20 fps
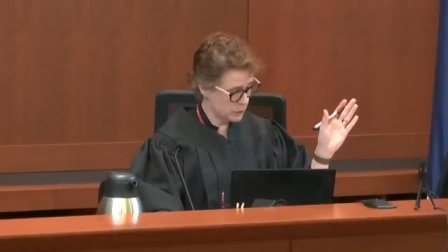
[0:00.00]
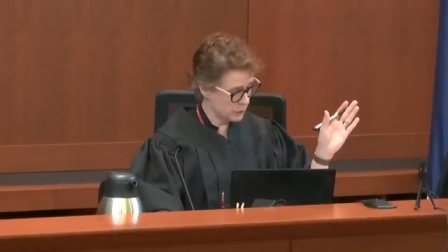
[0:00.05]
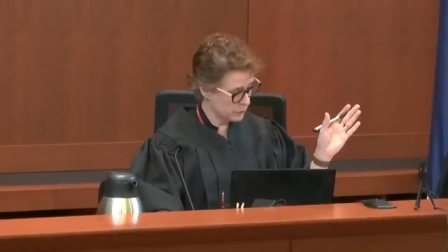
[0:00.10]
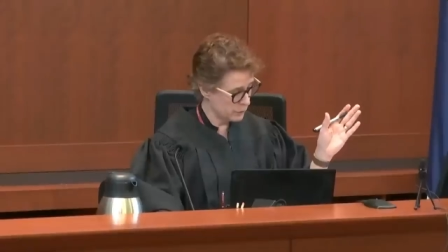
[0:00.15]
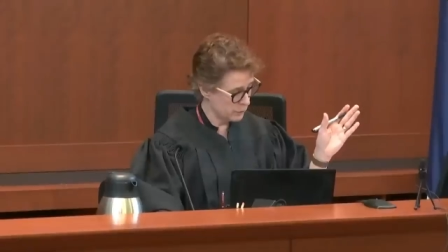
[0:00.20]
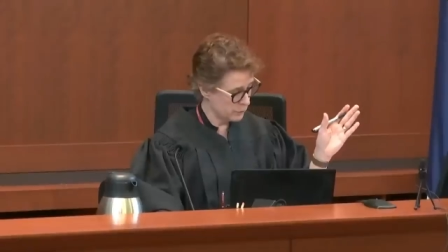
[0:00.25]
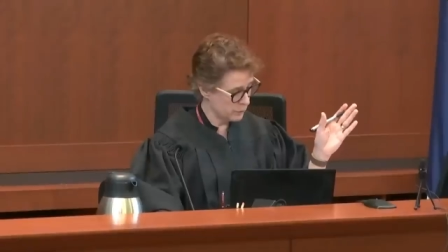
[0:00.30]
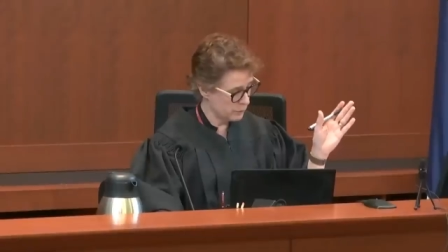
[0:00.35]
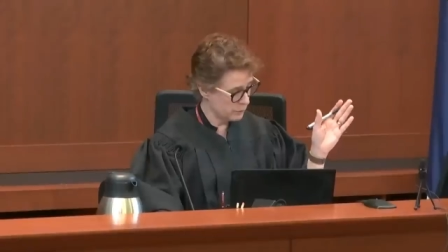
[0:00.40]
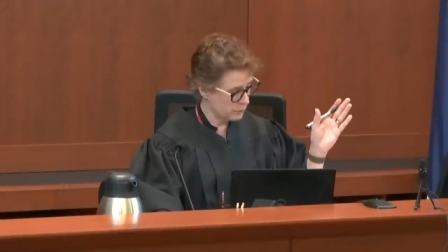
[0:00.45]

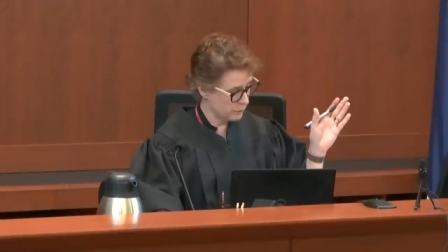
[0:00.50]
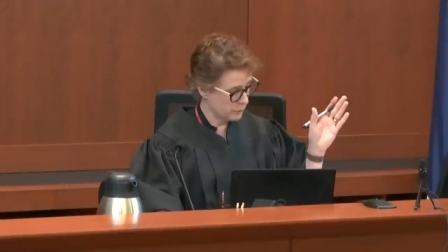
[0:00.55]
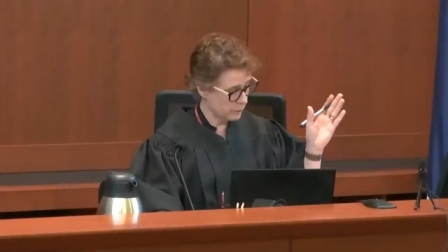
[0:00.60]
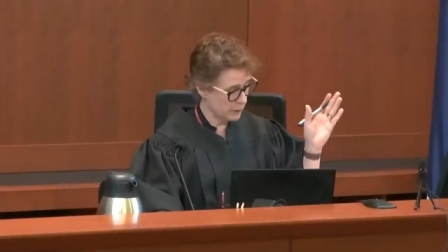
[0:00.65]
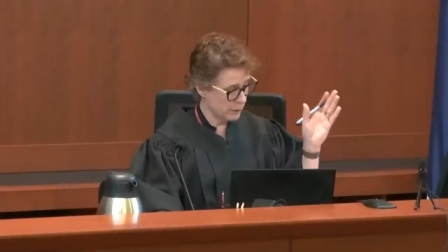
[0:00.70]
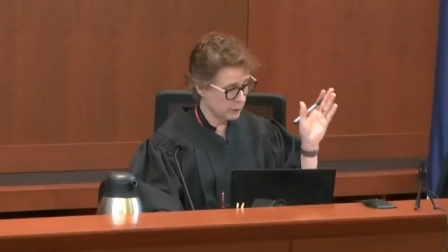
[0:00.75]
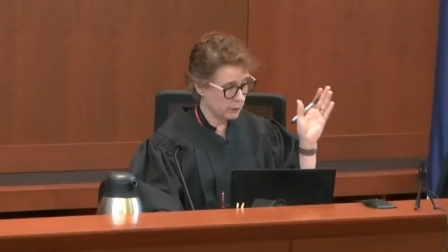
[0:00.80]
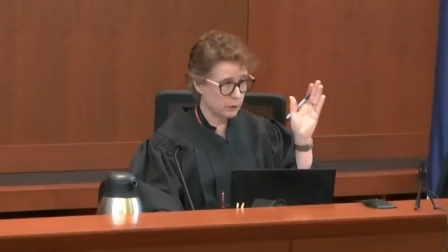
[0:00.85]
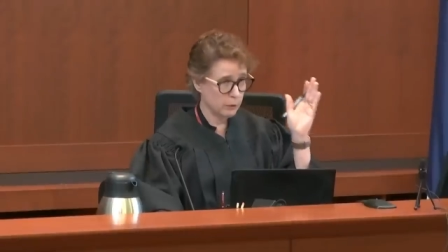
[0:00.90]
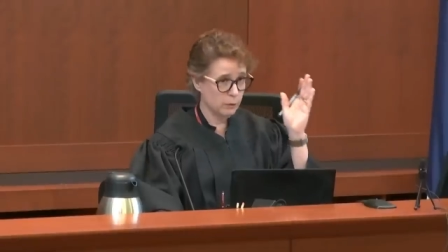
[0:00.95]
just for
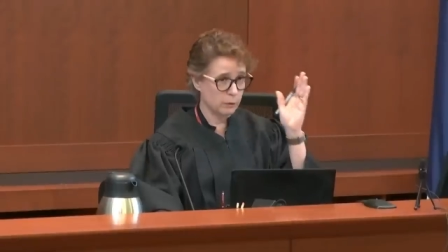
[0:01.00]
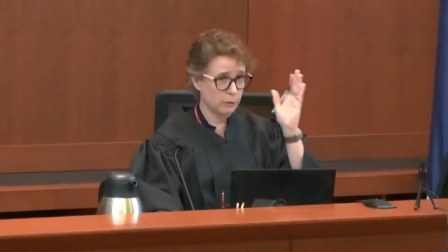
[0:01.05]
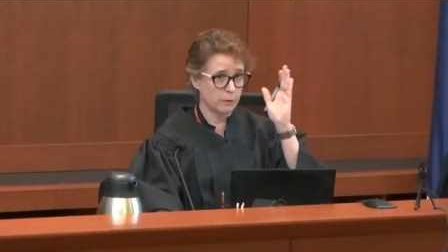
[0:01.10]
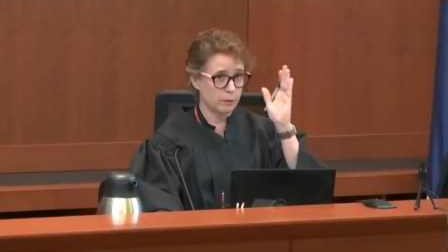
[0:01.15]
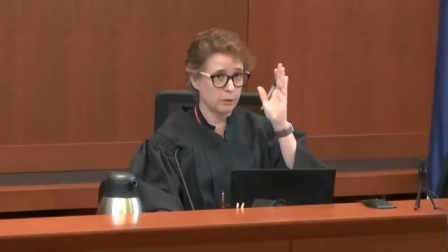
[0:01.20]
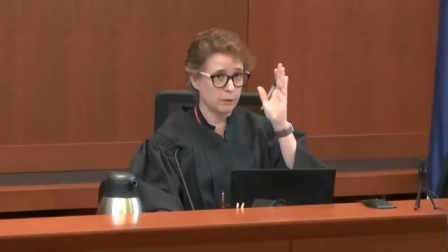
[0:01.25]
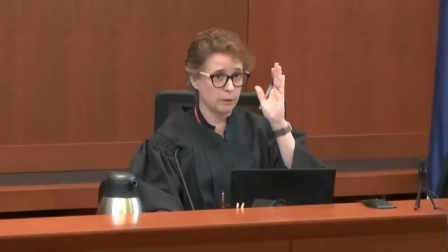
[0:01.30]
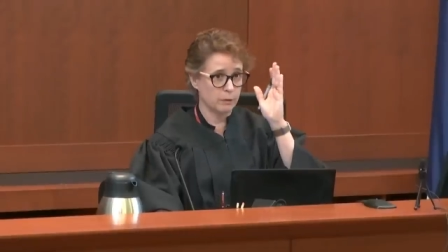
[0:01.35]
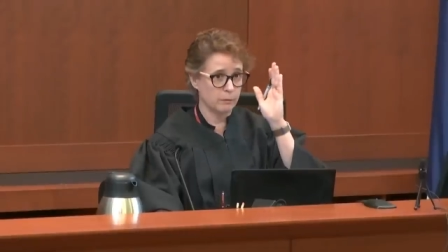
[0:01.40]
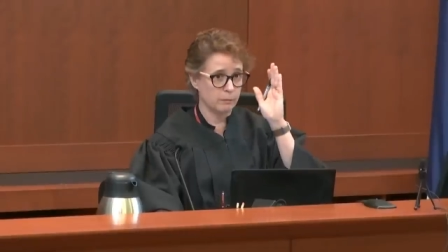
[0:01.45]
the record, you,
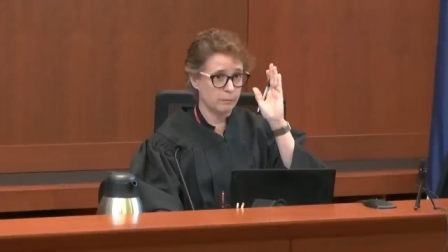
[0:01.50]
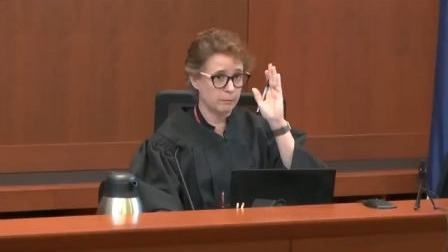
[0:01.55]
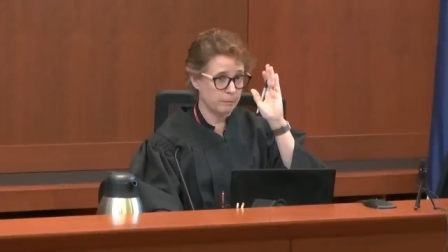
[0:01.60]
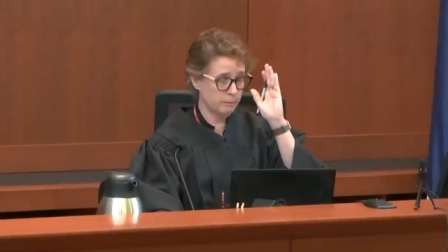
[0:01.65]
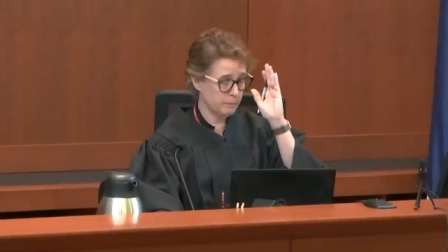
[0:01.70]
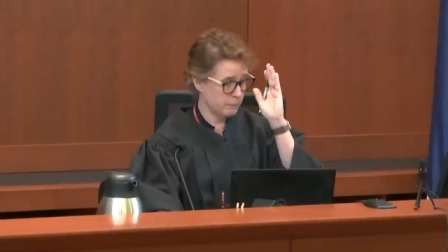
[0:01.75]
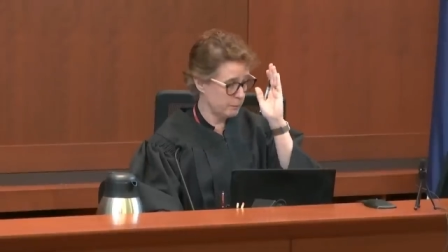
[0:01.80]
uh,